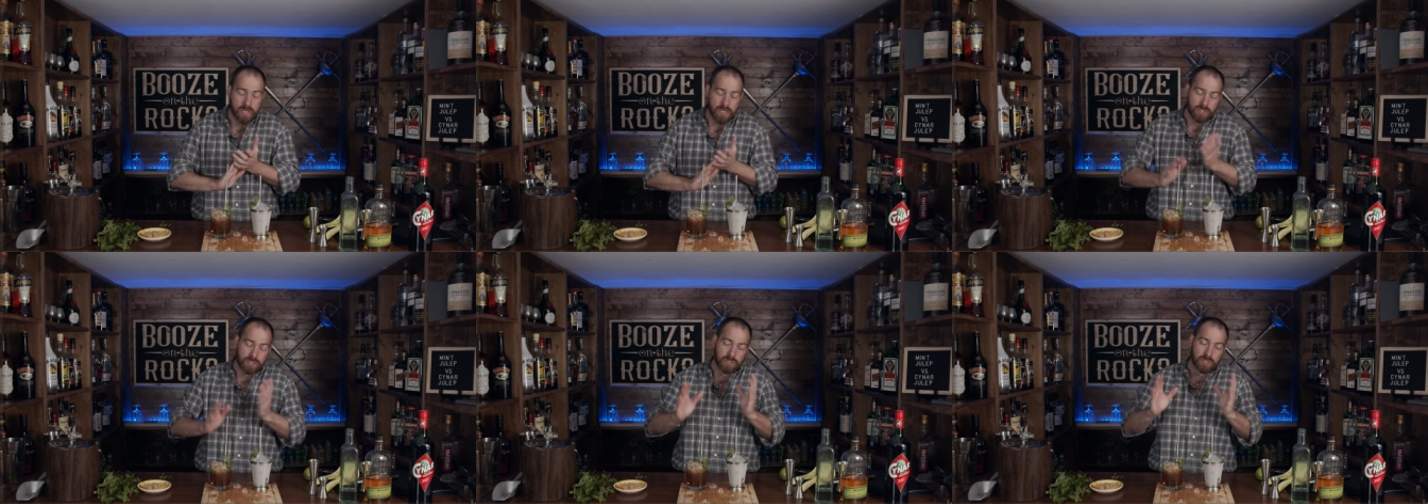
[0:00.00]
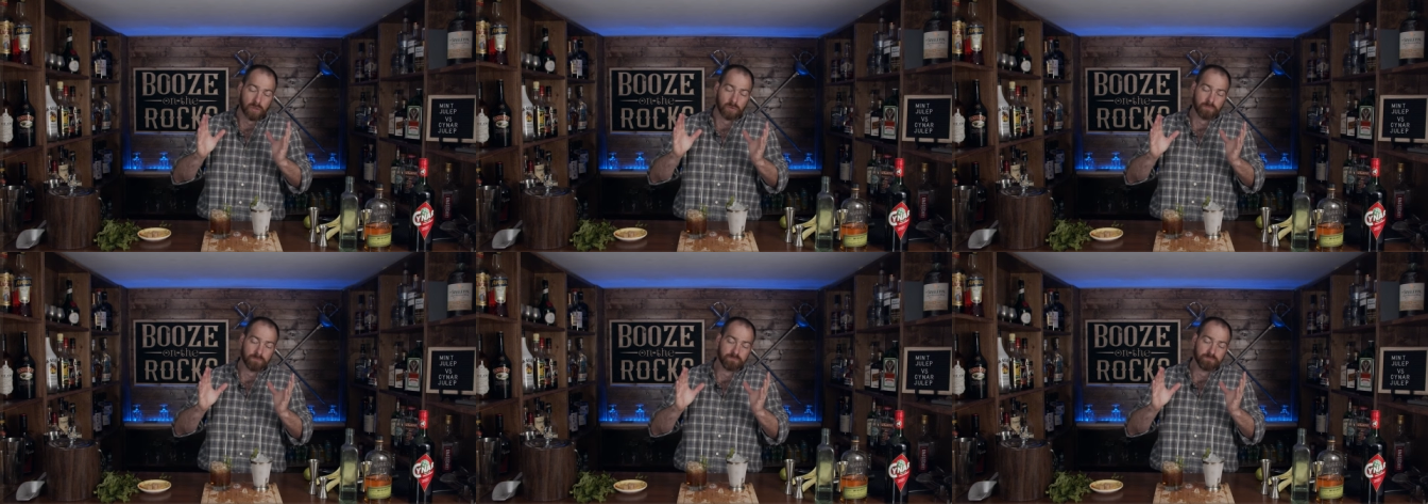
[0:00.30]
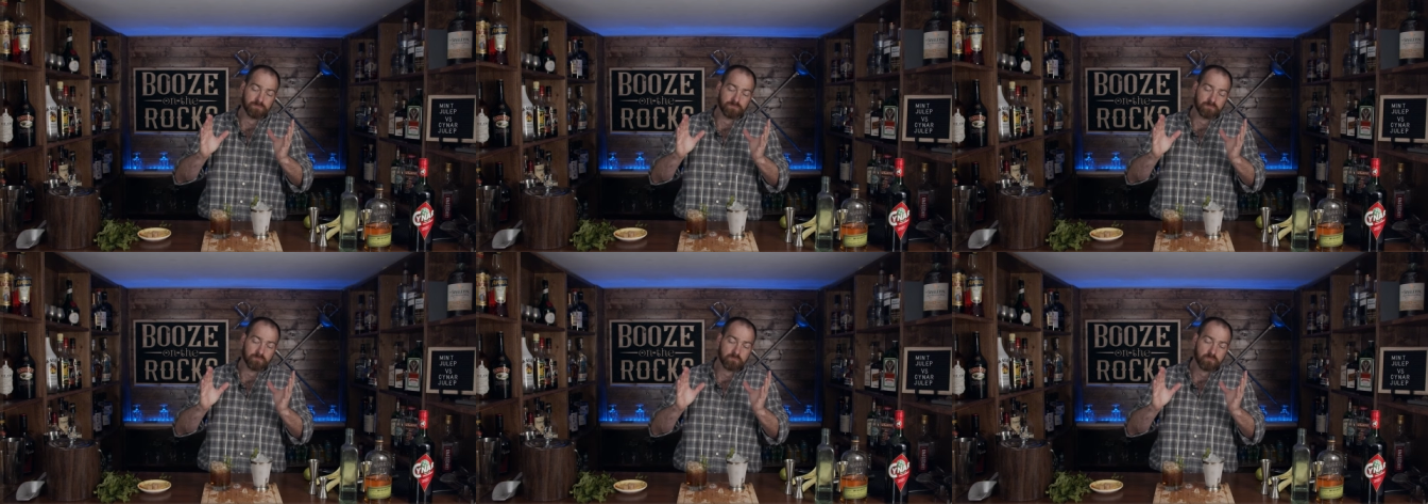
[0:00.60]
So
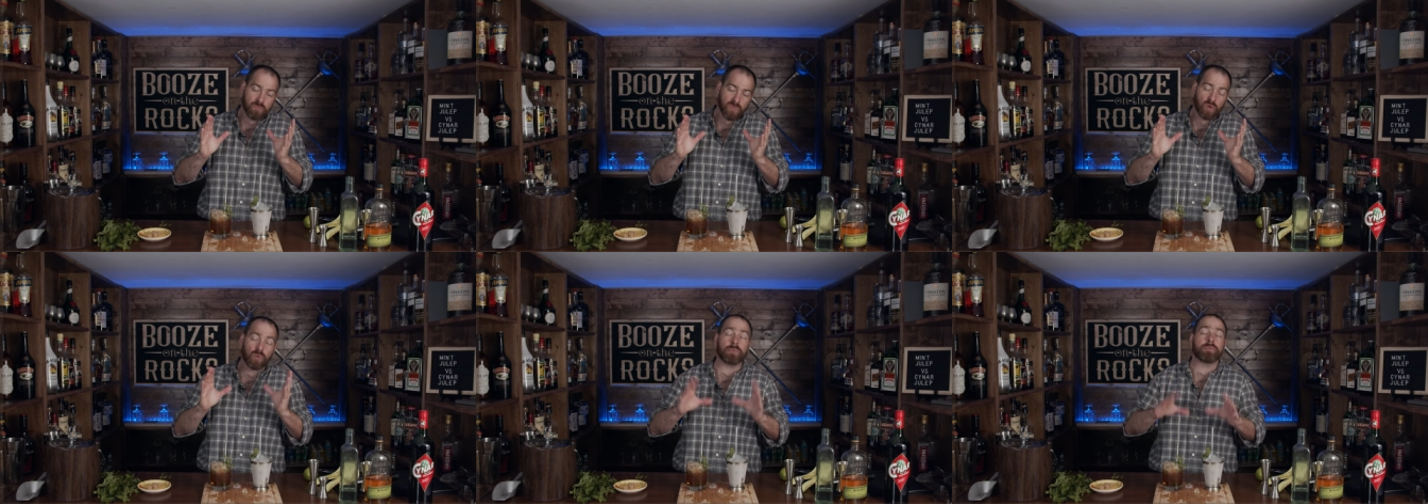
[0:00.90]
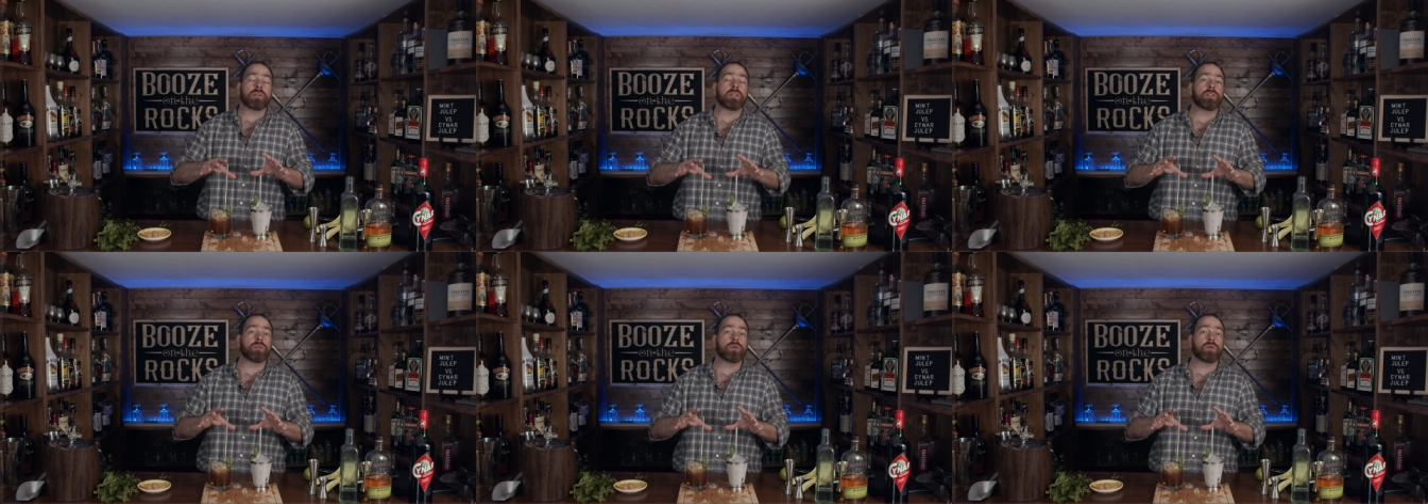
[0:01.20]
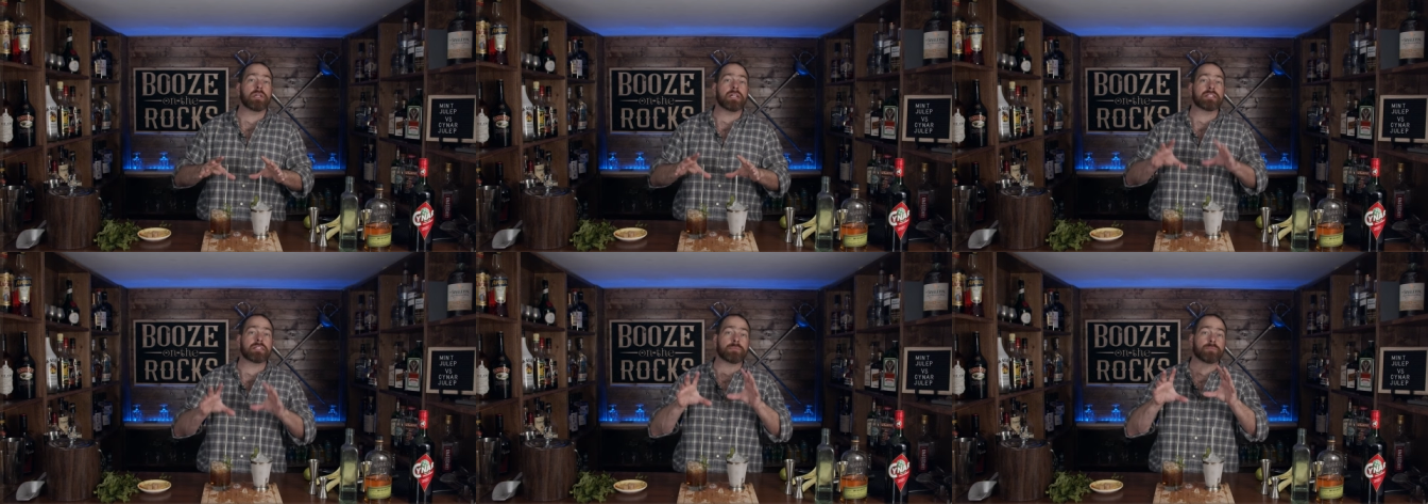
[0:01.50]
what I'm gonna
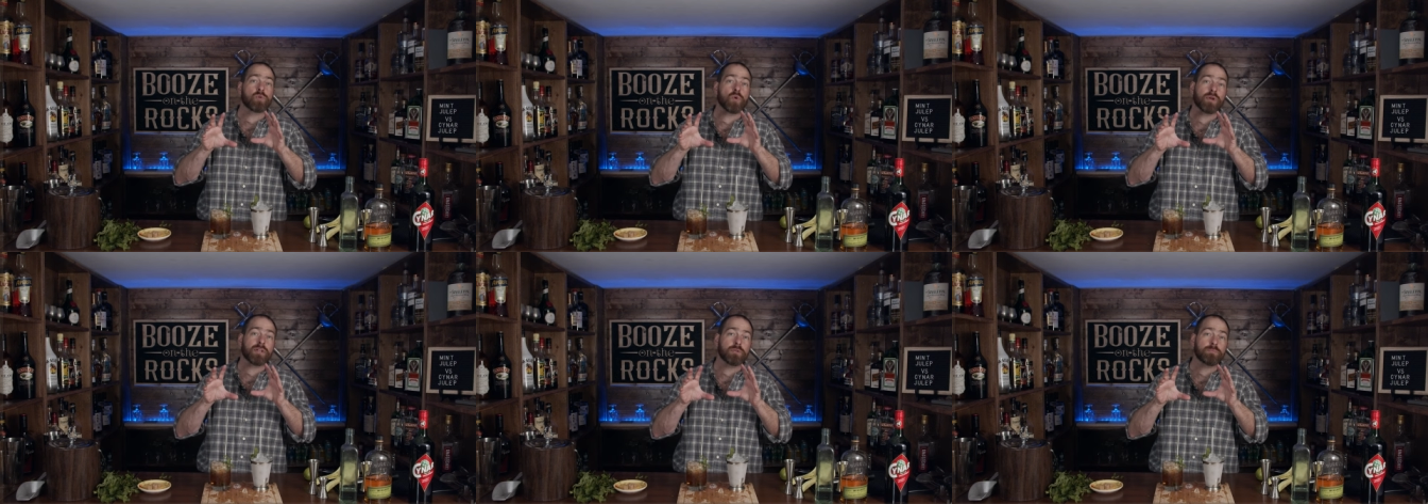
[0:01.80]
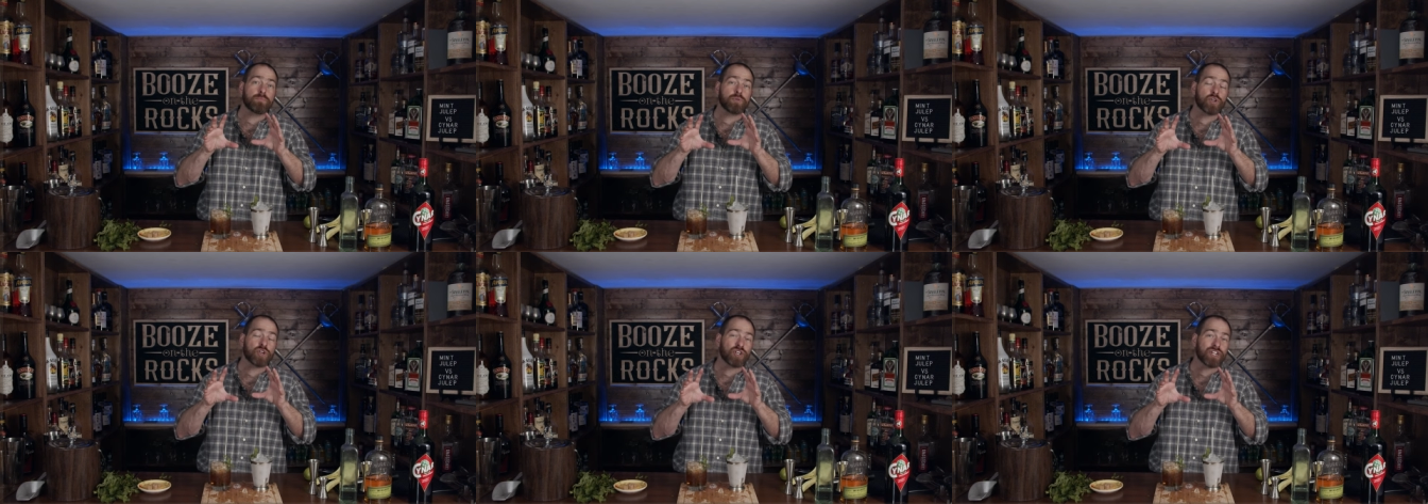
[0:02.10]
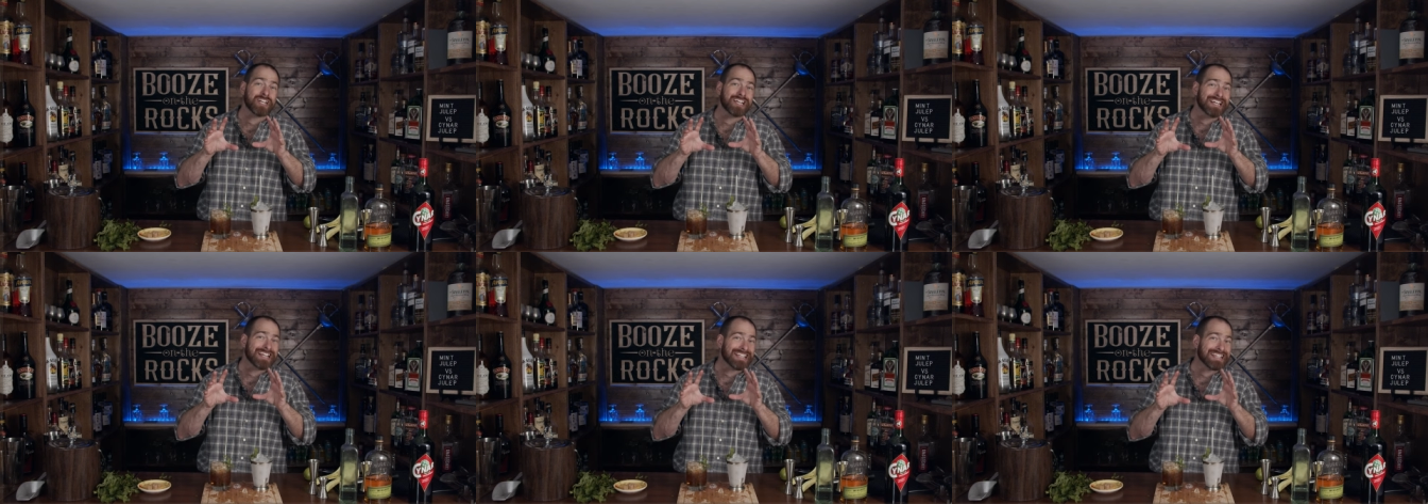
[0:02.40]
do is I'm going to put